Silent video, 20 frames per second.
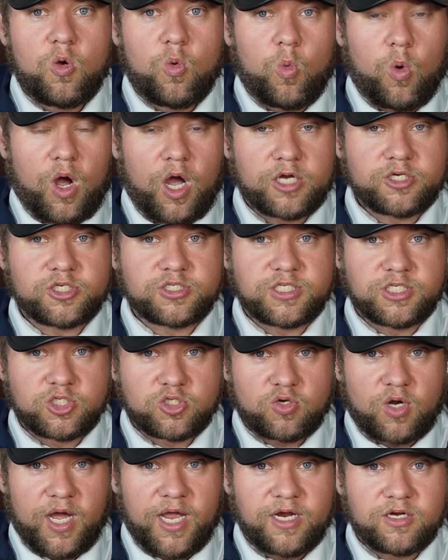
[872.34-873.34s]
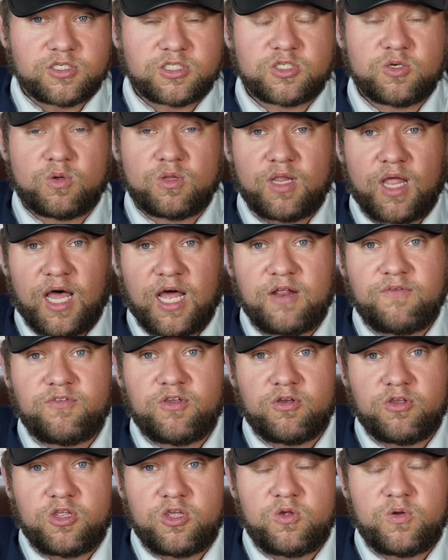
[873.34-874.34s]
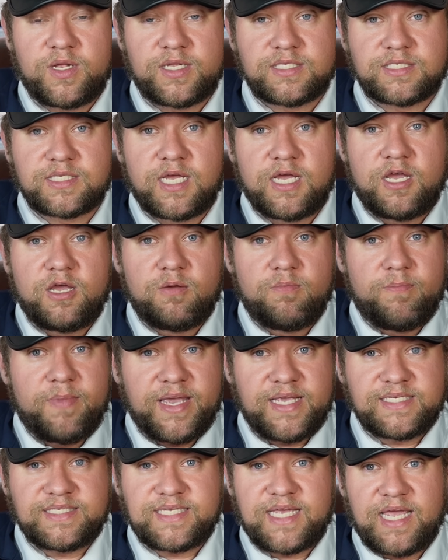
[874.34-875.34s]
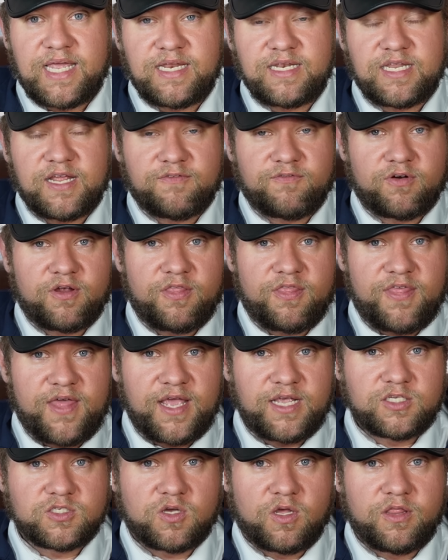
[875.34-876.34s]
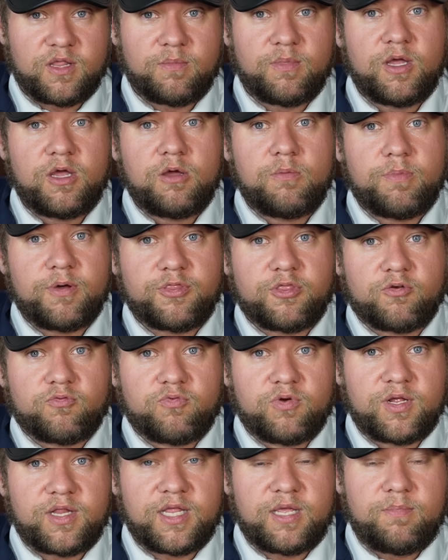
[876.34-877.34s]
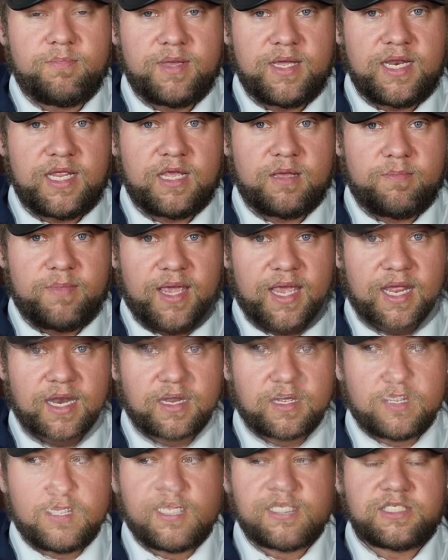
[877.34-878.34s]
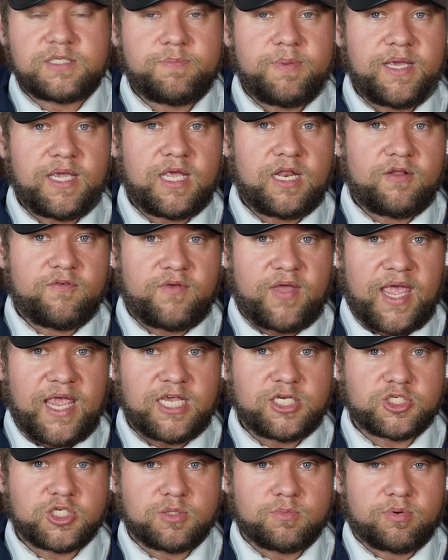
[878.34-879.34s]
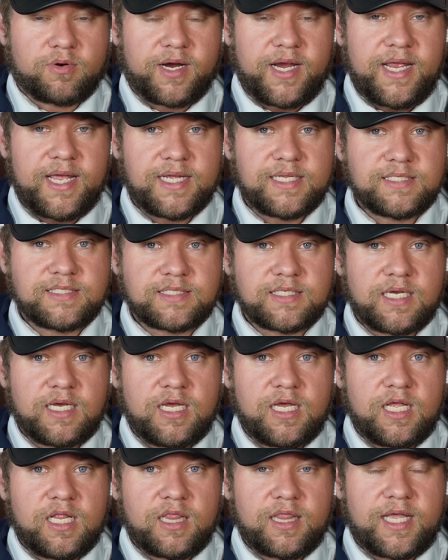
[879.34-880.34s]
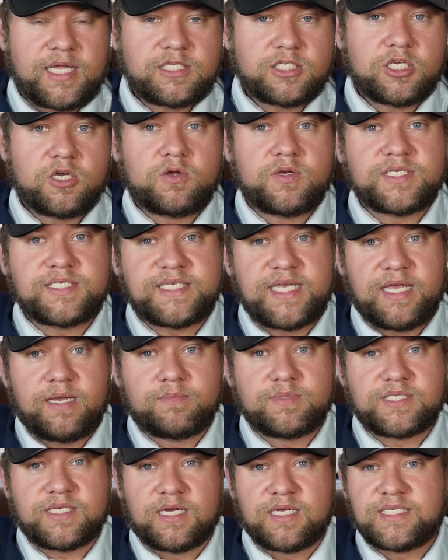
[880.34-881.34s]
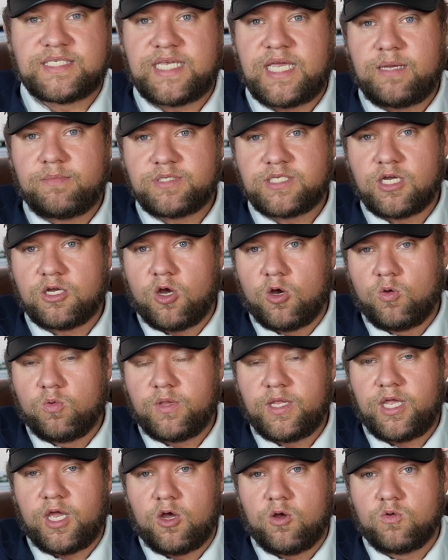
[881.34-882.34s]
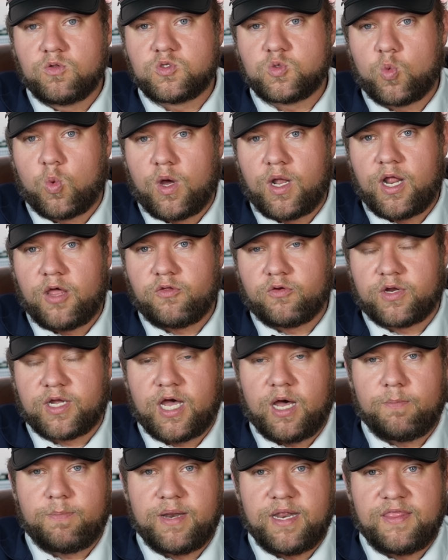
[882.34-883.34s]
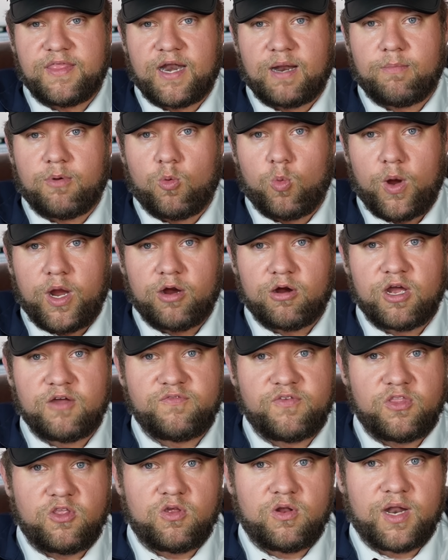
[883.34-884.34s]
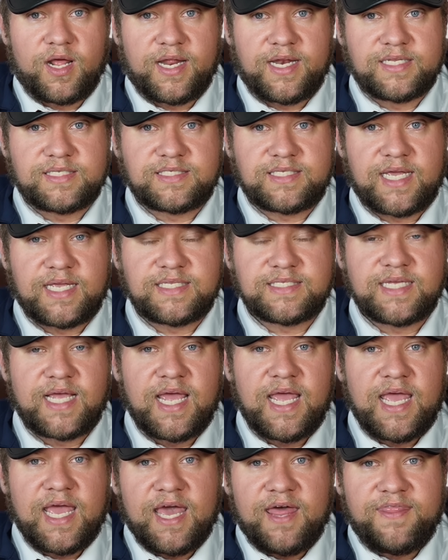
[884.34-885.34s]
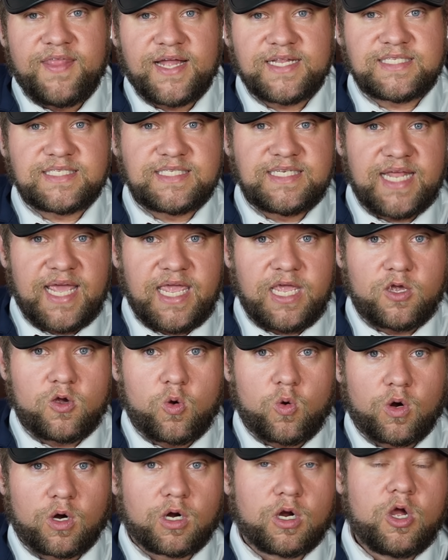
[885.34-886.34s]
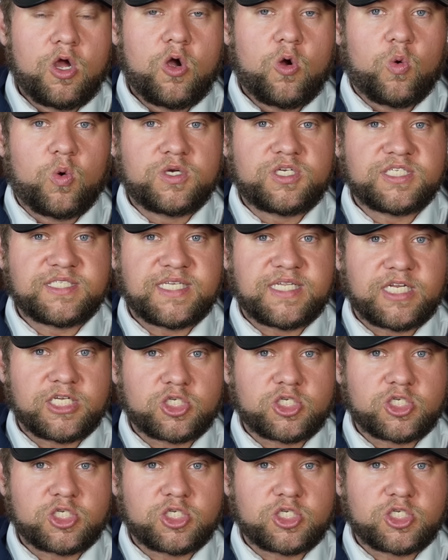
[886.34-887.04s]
washers and dryers. So a lot of your units may say different things on them, but they're really Midea made. And speaking of Asian brands, let's go to Samsung. Samsung only owns one other company that I'm aware of in the United States, and that's Dacor, which is an